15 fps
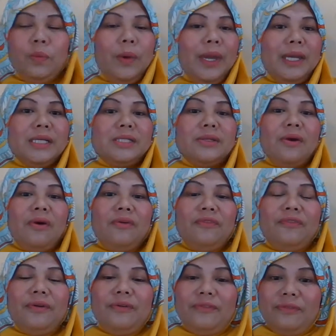ways
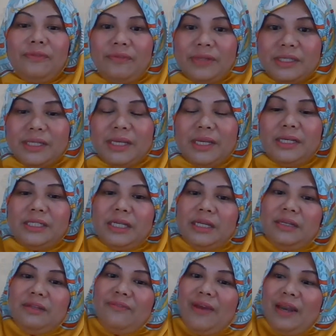of research
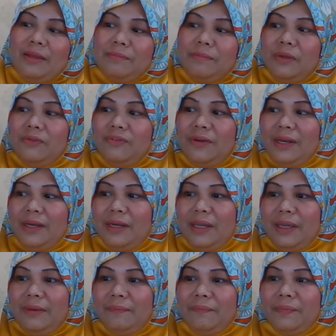and development
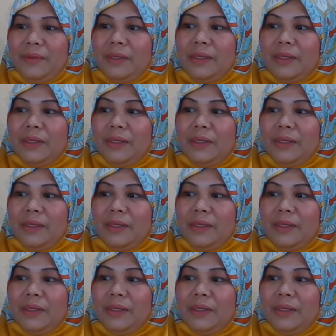funding.